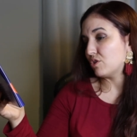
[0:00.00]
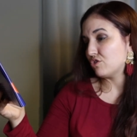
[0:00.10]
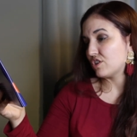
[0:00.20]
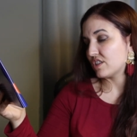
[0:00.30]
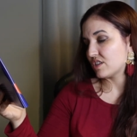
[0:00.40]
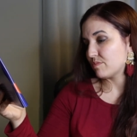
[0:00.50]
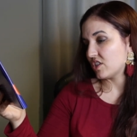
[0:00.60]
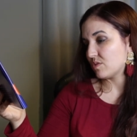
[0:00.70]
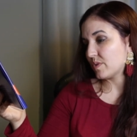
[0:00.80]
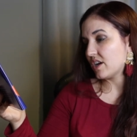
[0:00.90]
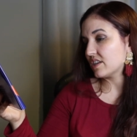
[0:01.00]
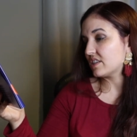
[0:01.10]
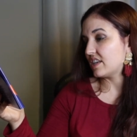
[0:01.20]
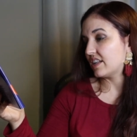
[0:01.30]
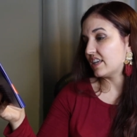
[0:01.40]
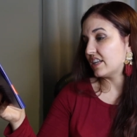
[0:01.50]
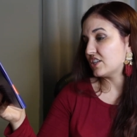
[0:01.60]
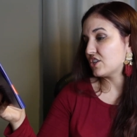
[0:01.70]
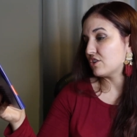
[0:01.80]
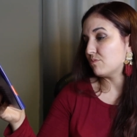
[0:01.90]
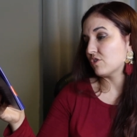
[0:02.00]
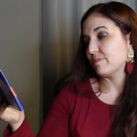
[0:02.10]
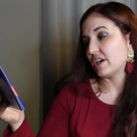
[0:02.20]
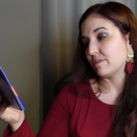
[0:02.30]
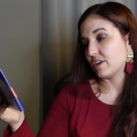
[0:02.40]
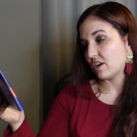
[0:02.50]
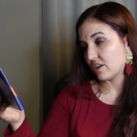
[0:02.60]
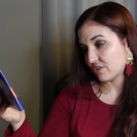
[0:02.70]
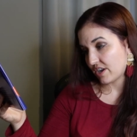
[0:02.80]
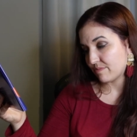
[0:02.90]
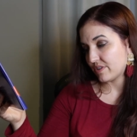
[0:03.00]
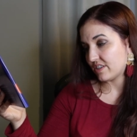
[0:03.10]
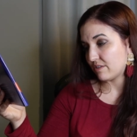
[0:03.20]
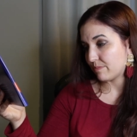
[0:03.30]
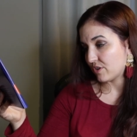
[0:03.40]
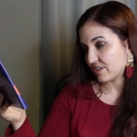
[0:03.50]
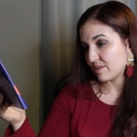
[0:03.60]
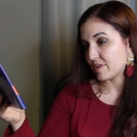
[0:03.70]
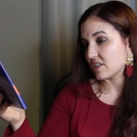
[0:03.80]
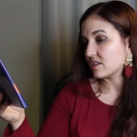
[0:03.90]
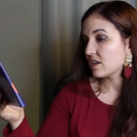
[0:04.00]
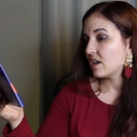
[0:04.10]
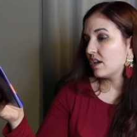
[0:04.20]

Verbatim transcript: mochi in this month's box and getting to know more about our dried persimmons.